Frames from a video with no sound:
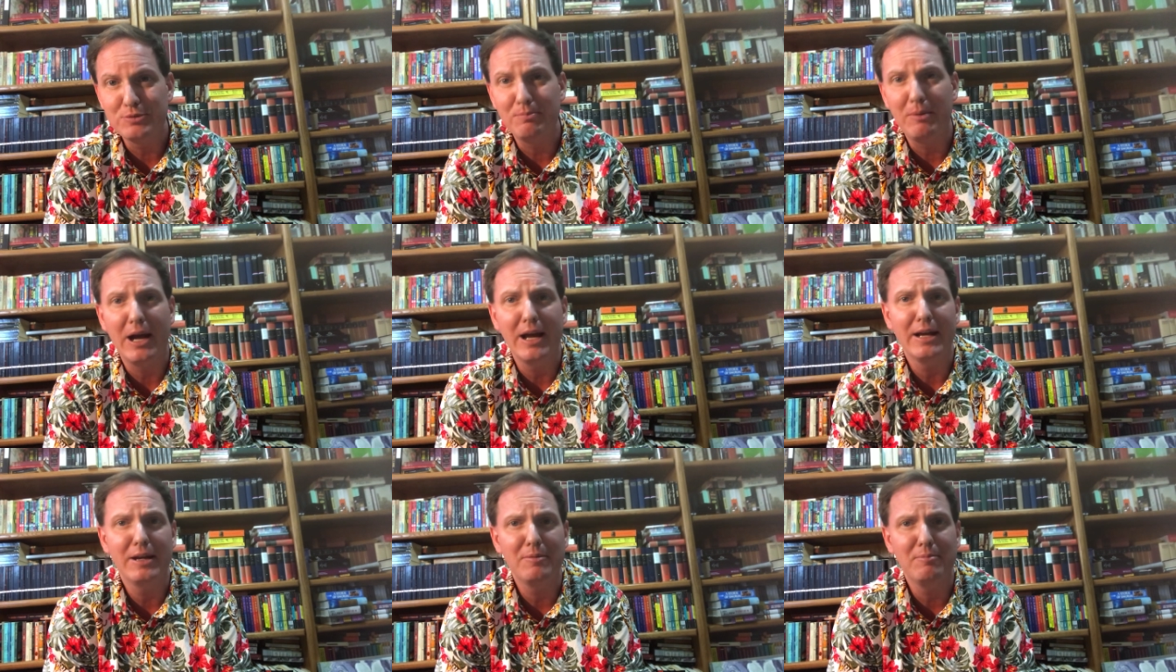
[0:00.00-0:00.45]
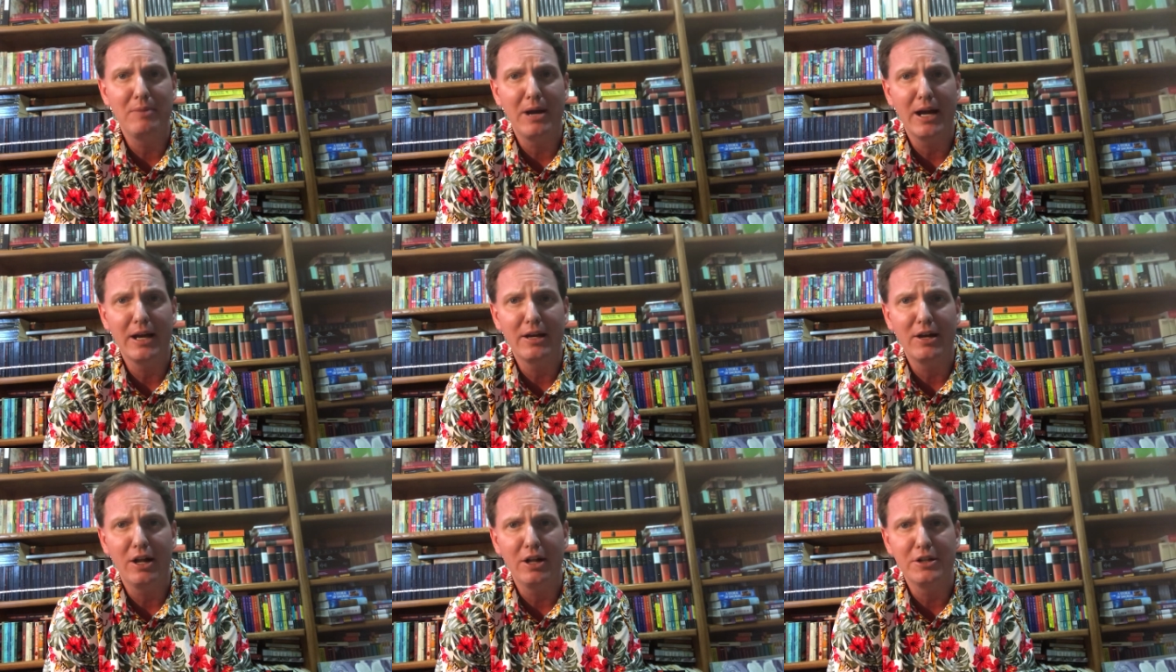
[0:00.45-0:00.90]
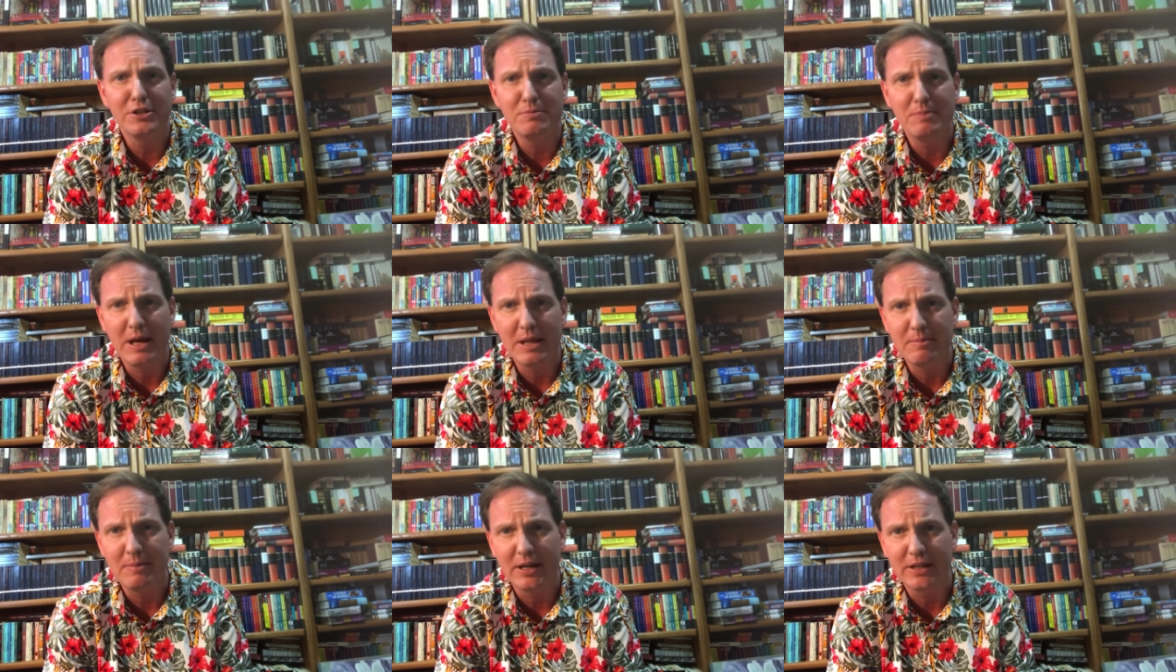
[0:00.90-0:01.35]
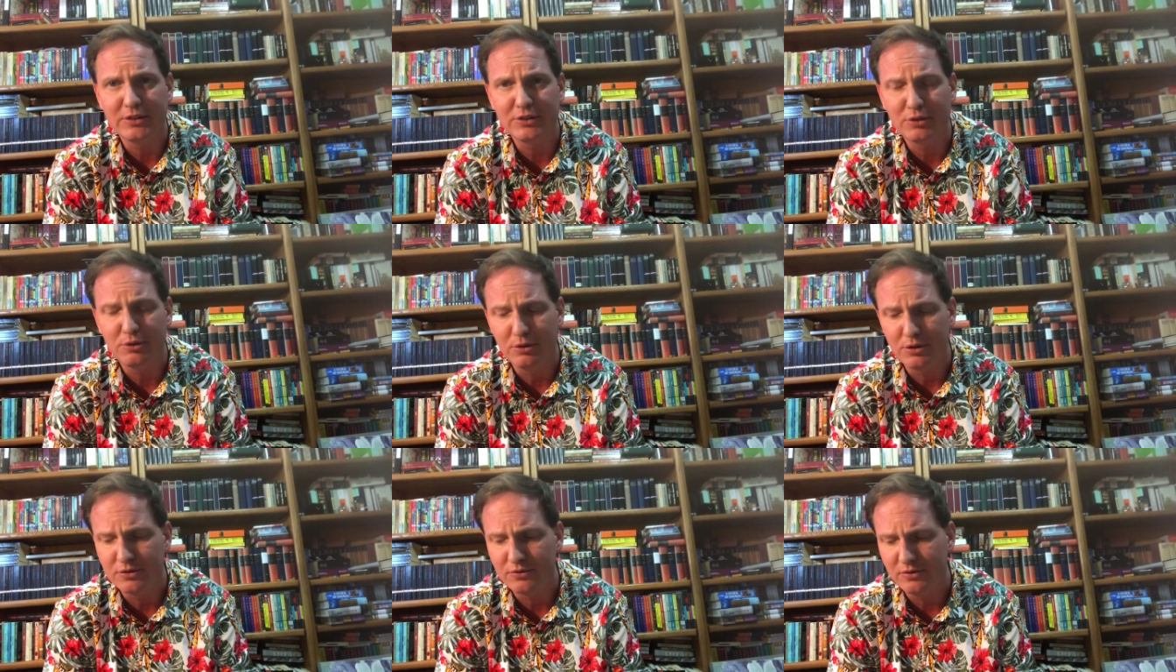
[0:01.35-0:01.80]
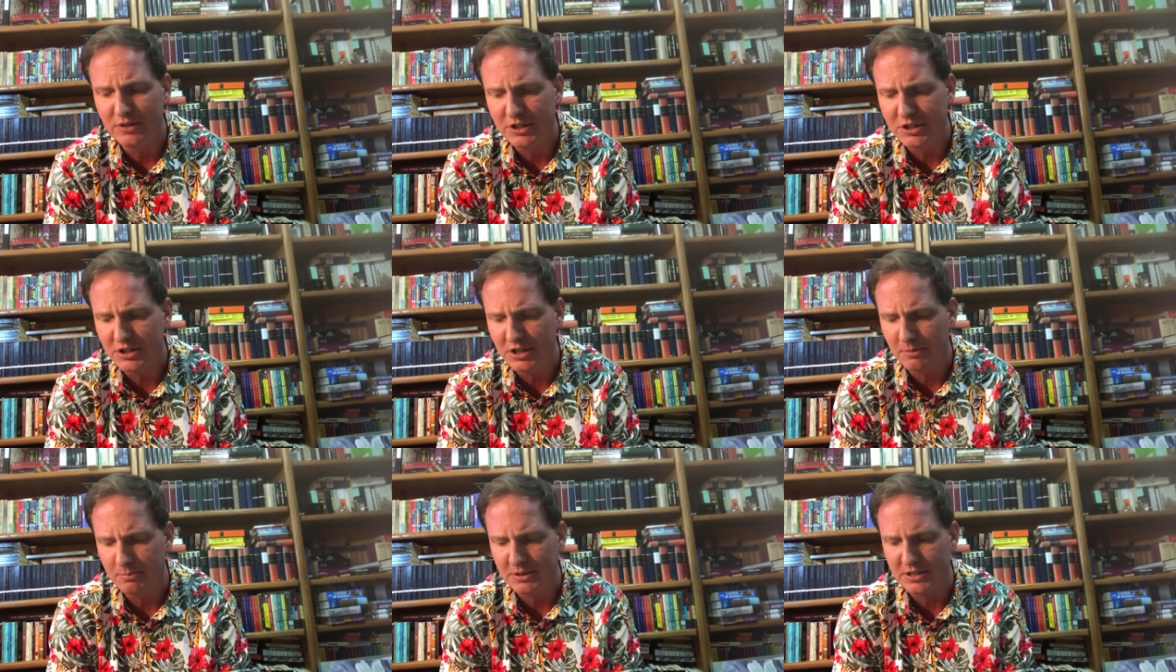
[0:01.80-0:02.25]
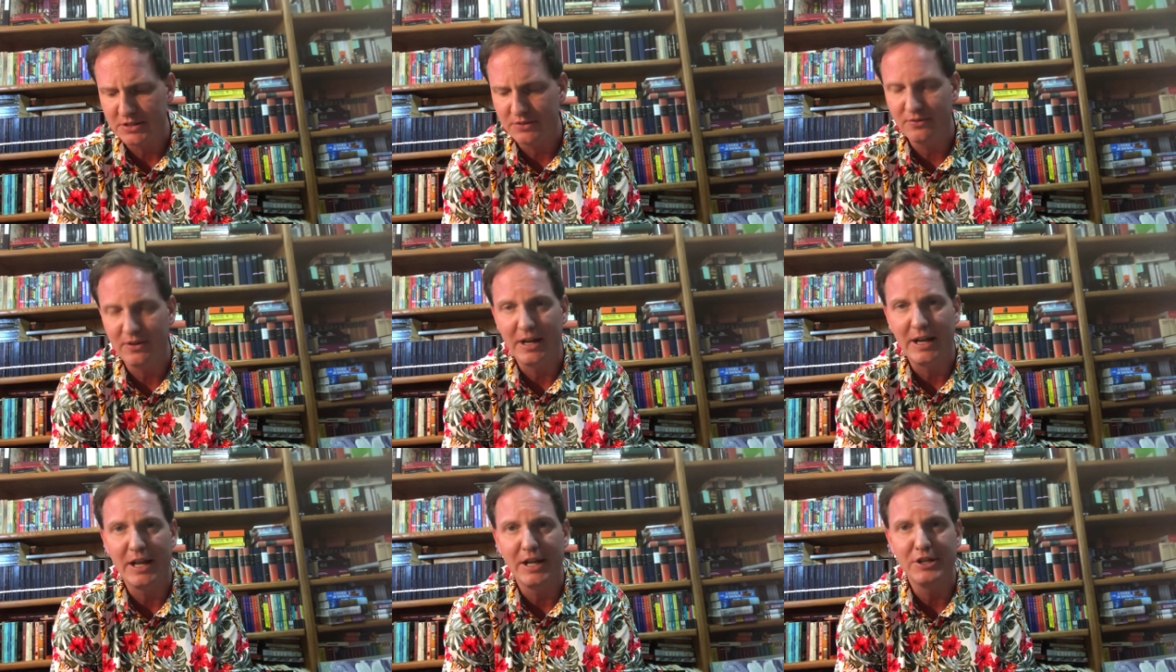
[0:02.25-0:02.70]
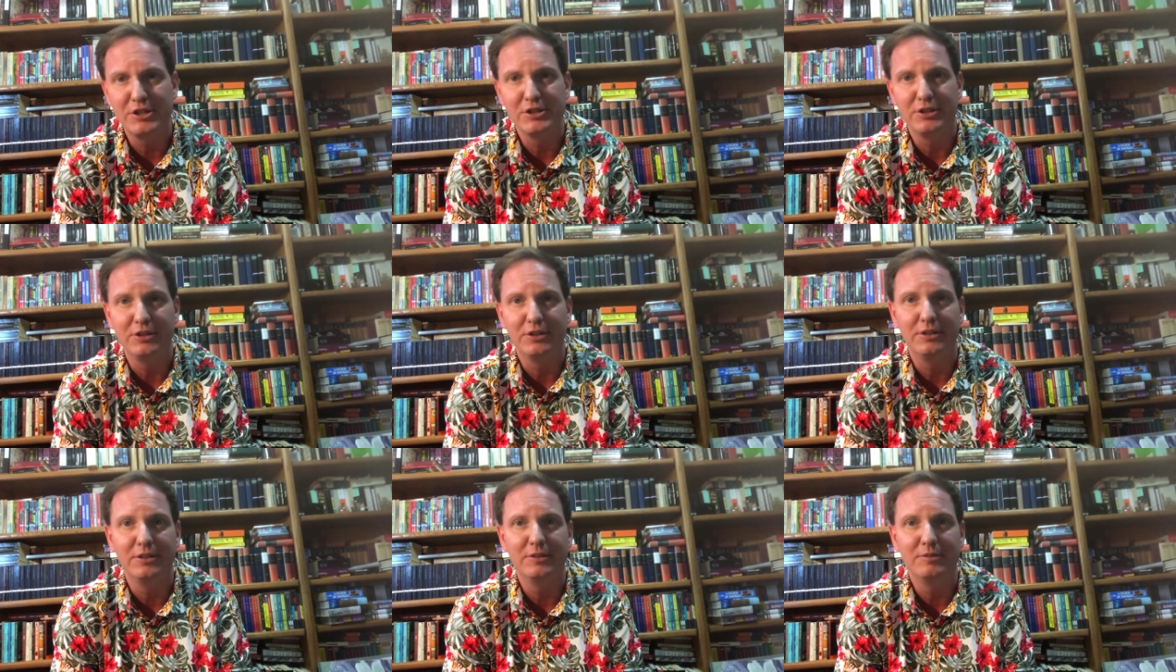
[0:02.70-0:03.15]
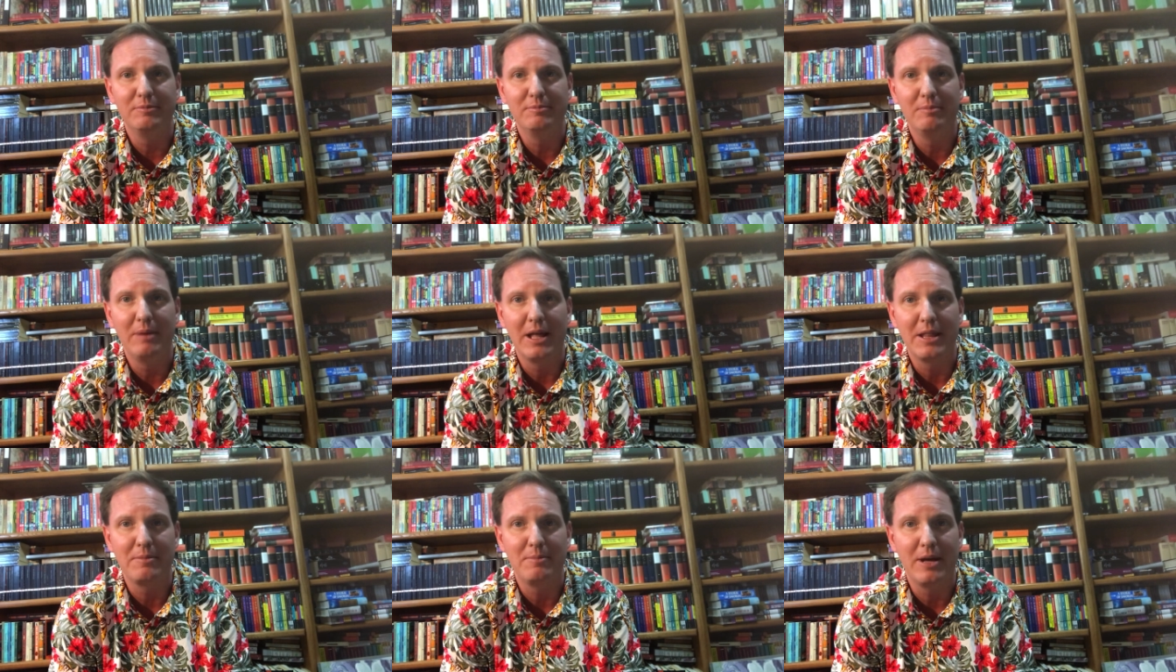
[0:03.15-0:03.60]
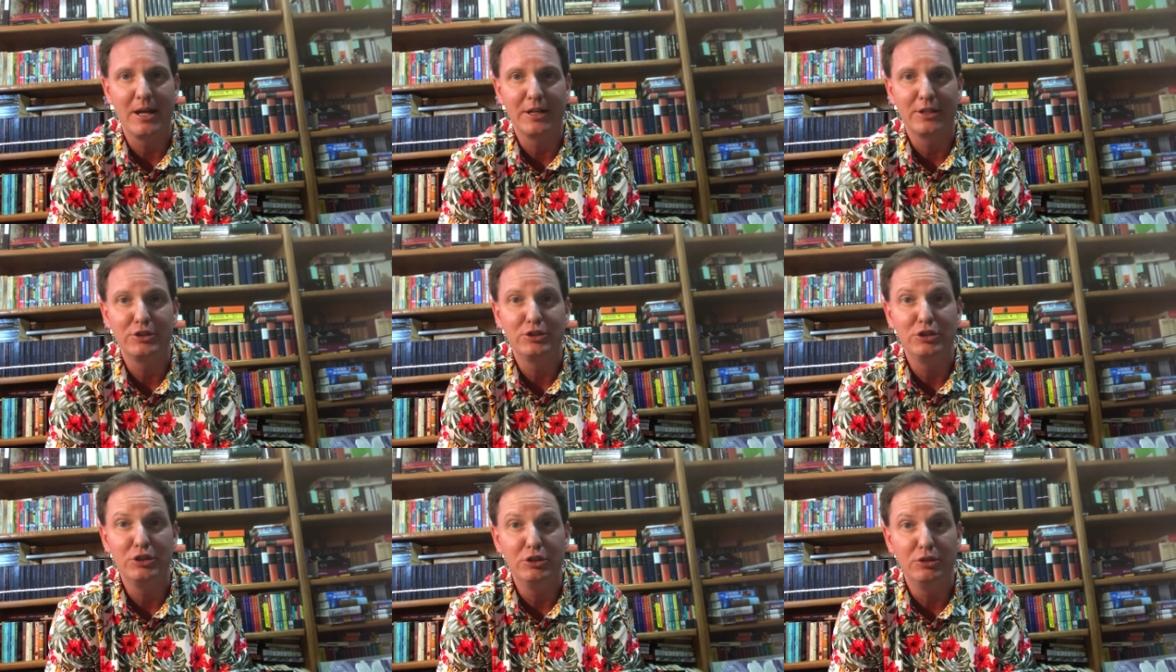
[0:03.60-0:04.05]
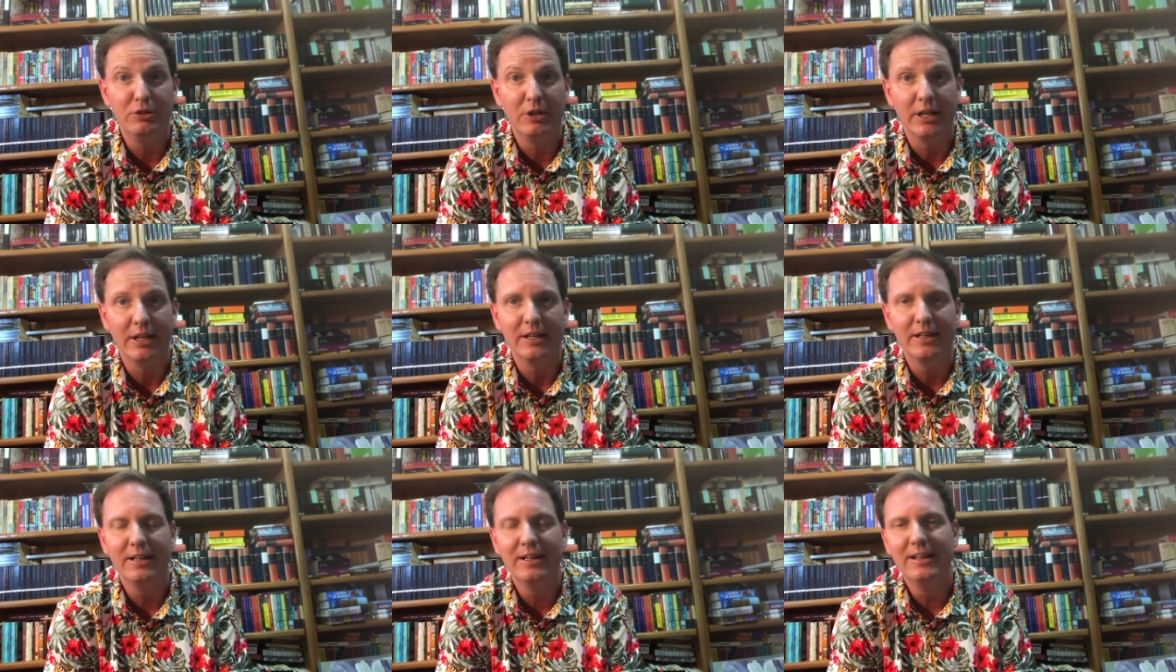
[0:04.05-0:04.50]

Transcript: My my college mathematics course finished up its financial mathematics unit,